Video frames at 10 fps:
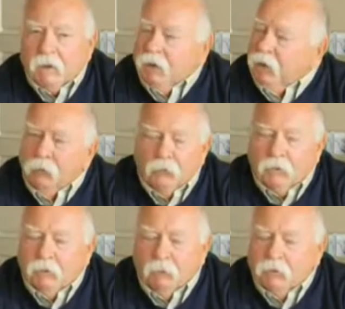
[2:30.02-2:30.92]
And I
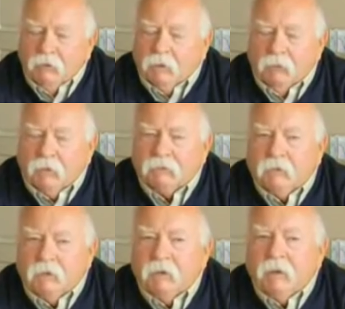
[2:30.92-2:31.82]
really wasn't
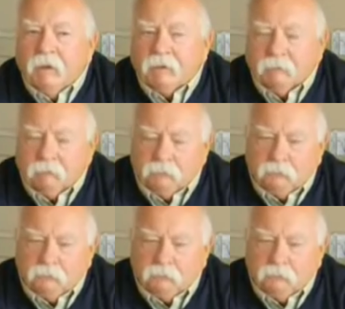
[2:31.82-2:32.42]
interested in that.